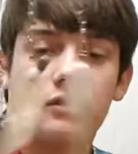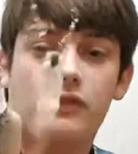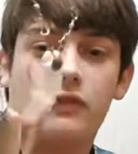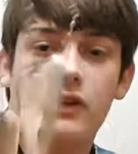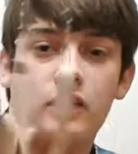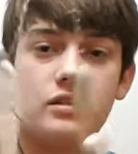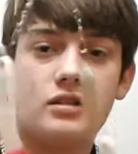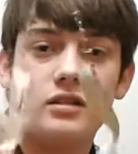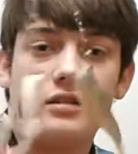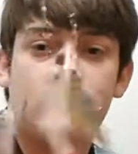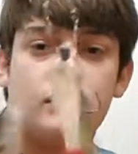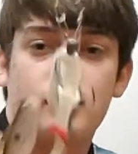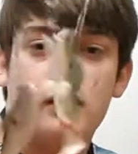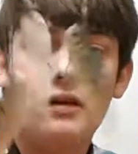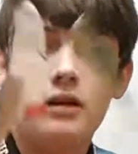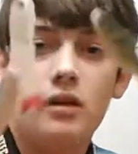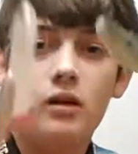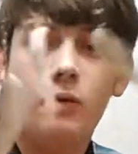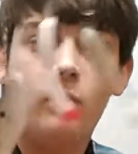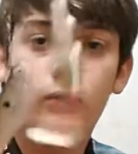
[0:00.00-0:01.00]
Fishies
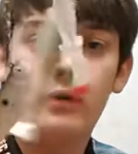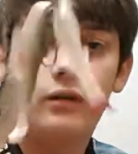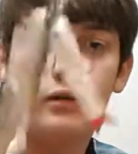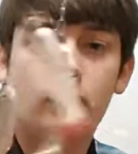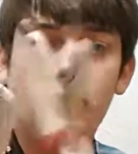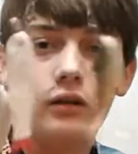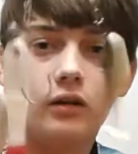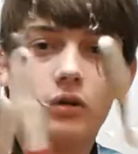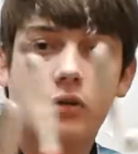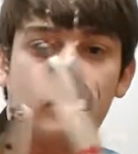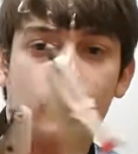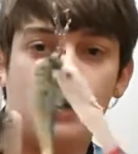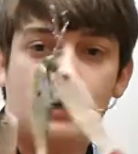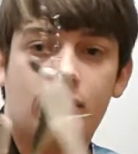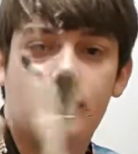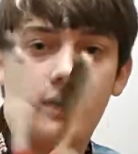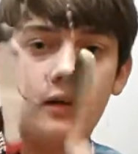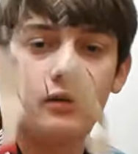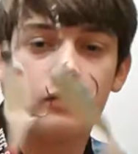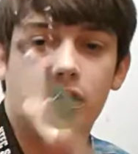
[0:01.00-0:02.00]
with little red
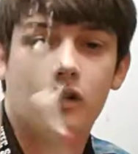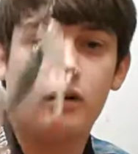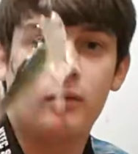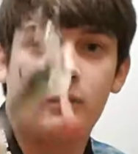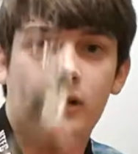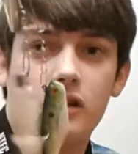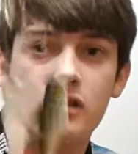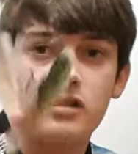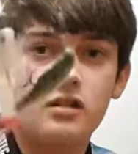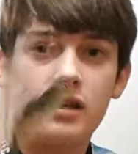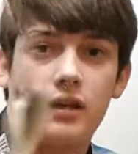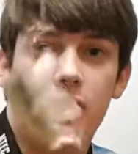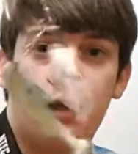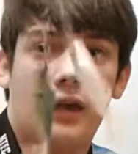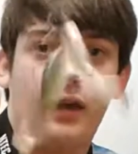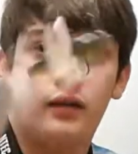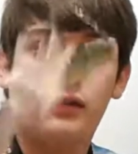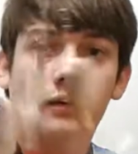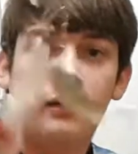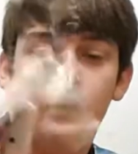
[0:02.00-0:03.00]
tails on them and a jig
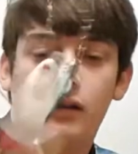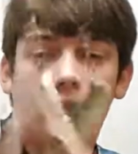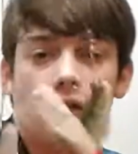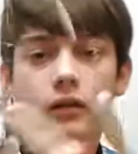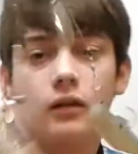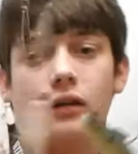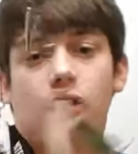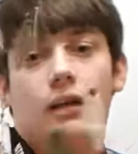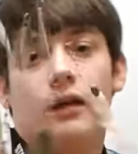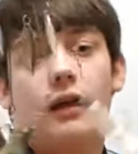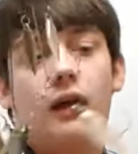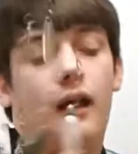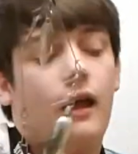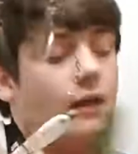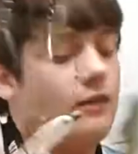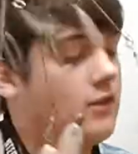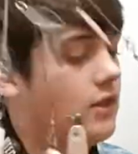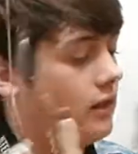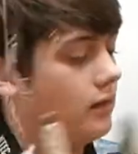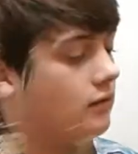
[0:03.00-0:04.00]
head.
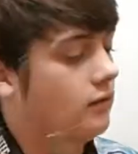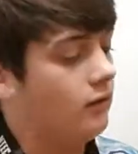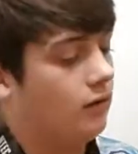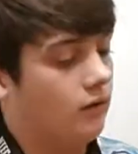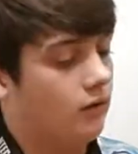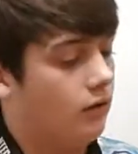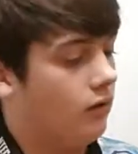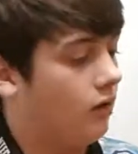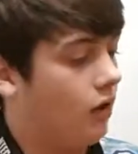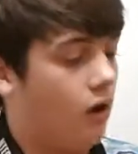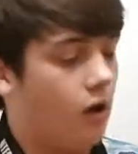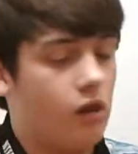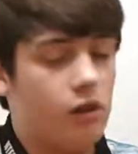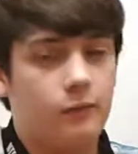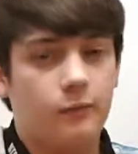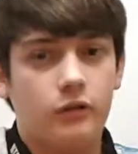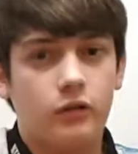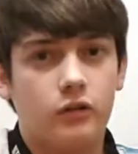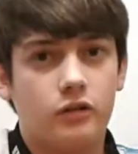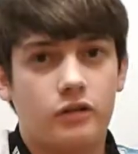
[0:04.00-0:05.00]
And then all I'm
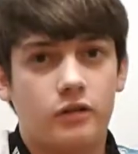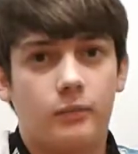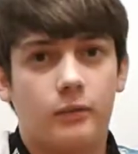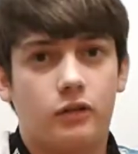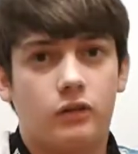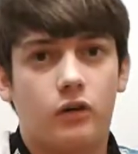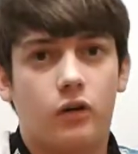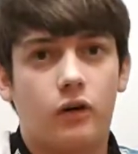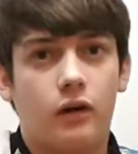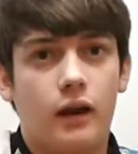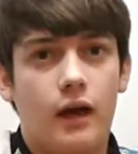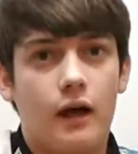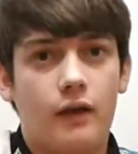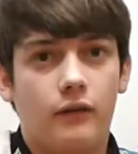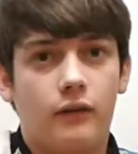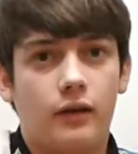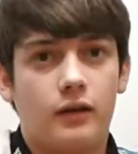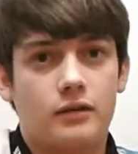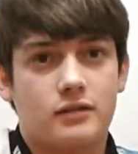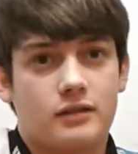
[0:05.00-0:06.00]
going to do is I'm going to throw it out
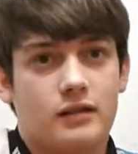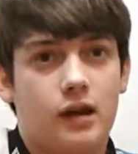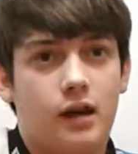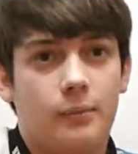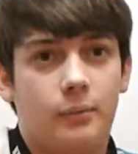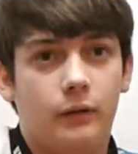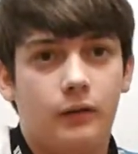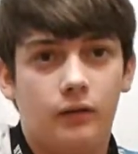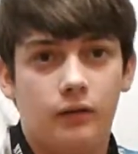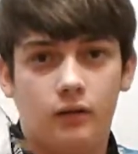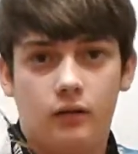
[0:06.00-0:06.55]
there and stop it.